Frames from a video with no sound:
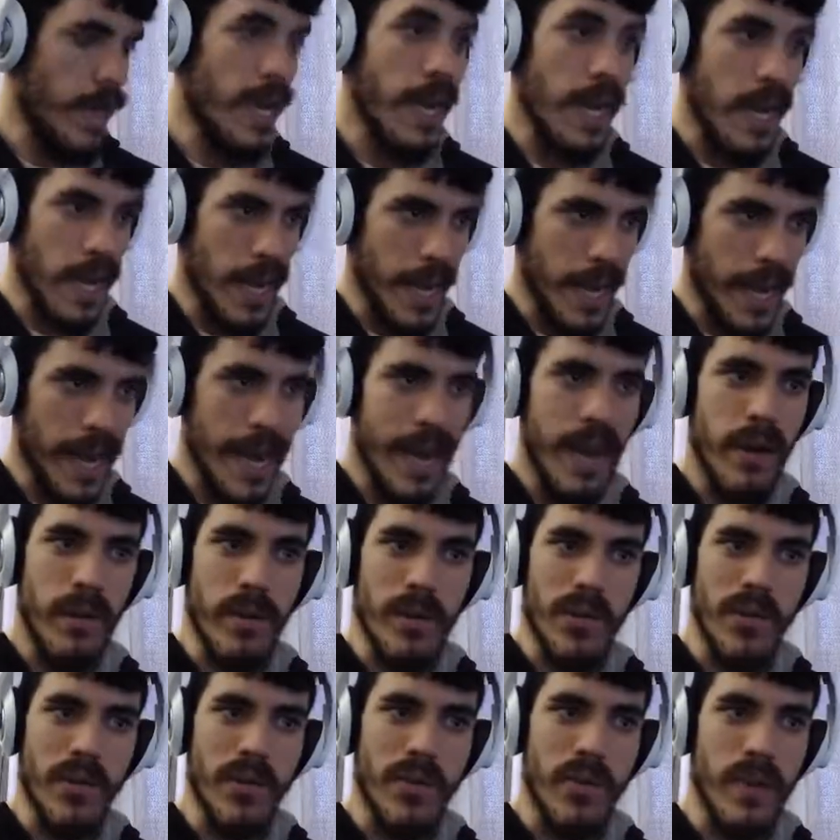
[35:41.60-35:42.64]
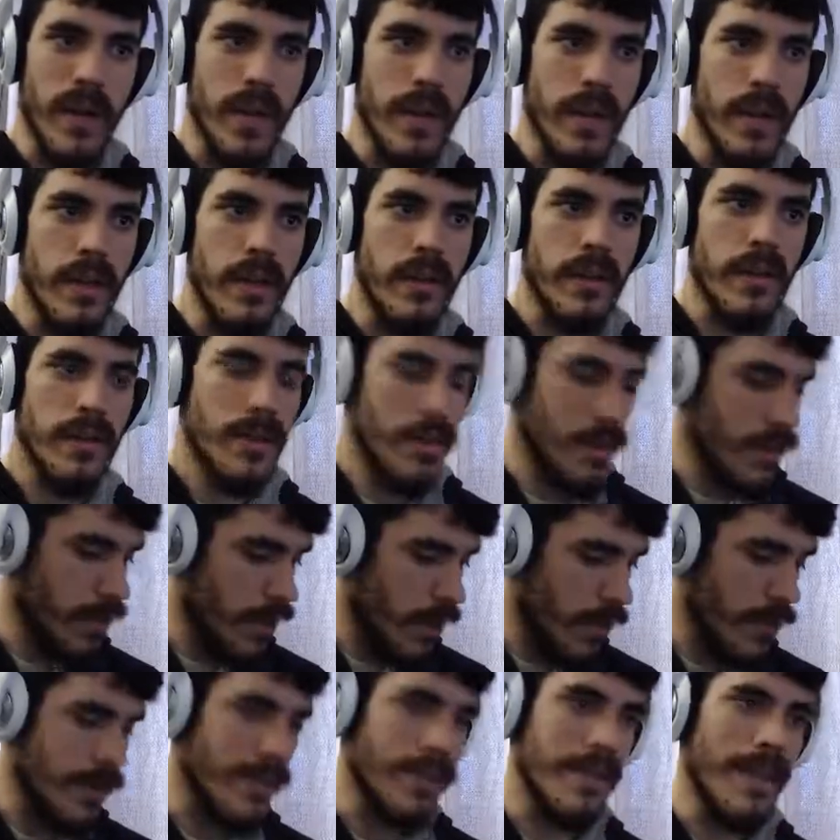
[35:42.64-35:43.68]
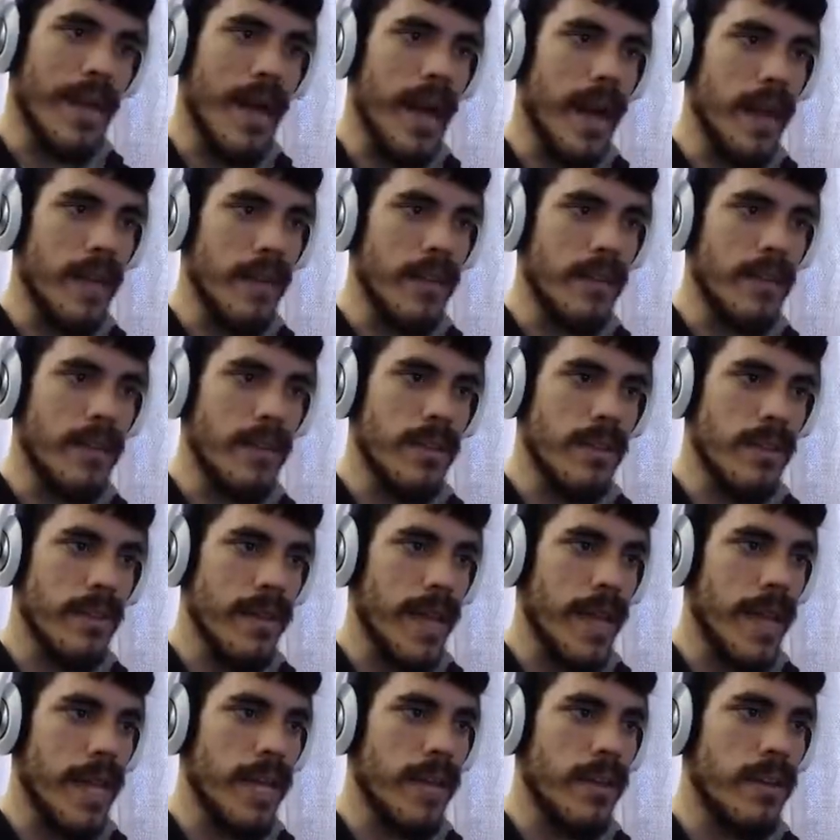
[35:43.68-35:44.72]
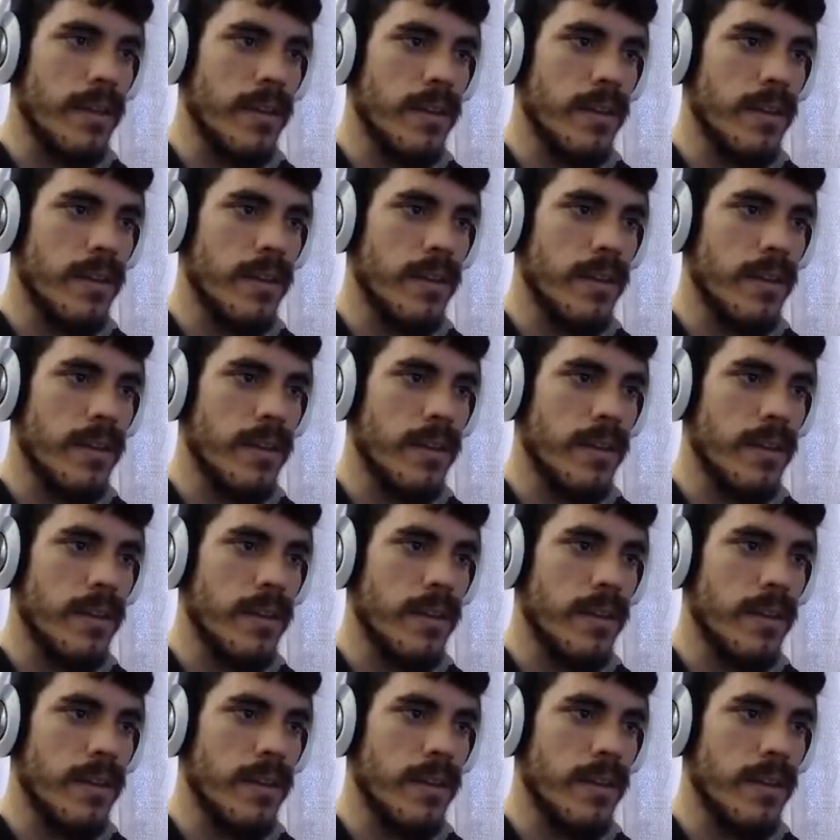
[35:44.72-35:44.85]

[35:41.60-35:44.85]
Now it's straight. No, it's not. Dang it.